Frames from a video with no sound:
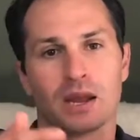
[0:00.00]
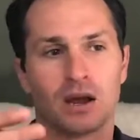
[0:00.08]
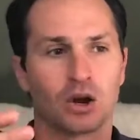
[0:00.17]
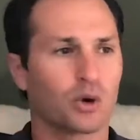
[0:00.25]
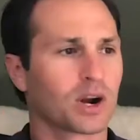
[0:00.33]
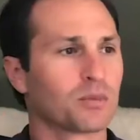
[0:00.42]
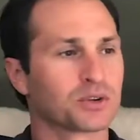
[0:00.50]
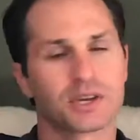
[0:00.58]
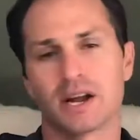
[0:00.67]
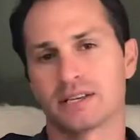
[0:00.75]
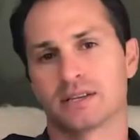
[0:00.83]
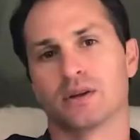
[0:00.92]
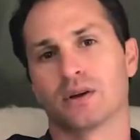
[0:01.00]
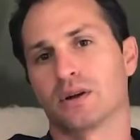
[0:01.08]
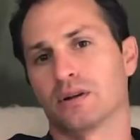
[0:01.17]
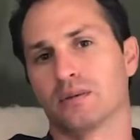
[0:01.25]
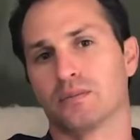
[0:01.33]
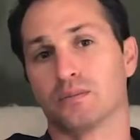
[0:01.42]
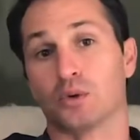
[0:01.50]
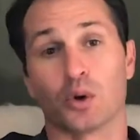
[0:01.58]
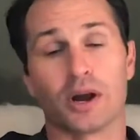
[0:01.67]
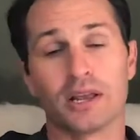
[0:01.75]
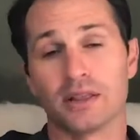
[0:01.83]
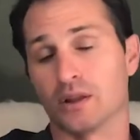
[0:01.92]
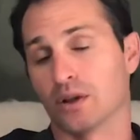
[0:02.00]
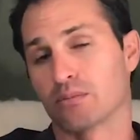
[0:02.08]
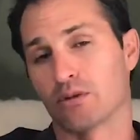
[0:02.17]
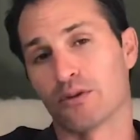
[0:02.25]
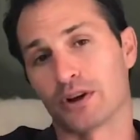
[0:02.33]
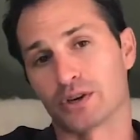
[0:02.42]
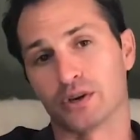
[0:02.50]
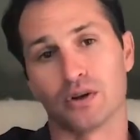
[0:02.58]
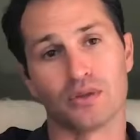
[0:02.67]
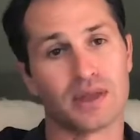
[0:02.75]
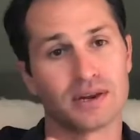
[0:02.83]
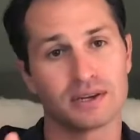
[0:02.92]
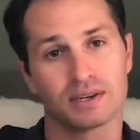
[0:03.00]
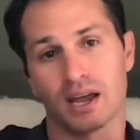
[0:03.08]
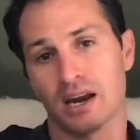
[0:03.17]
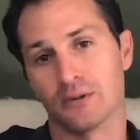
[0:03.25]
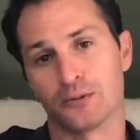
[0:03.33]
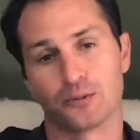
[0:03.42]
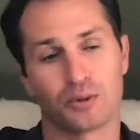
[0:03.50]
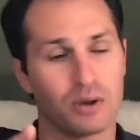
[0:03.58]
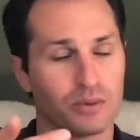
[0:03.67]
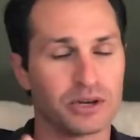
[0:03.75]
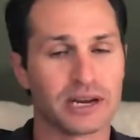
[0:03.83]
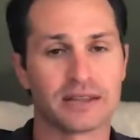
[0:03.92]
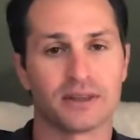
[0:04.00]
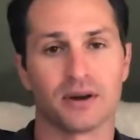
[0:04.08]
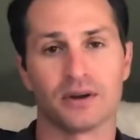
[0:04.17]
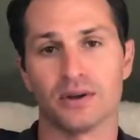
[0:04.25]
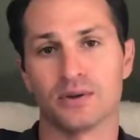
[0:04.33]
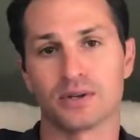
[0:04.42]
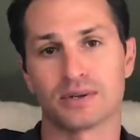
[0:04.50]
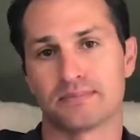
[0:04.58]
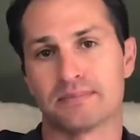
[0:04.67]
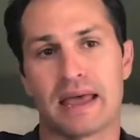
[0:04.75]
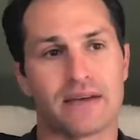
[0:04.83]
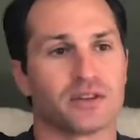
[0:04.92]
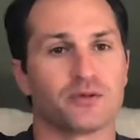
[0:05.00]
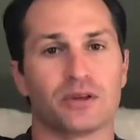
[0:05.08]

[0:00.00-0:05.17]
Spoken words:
Credible sites look great, they look professional, and they just kind of, right when you get there, you just have this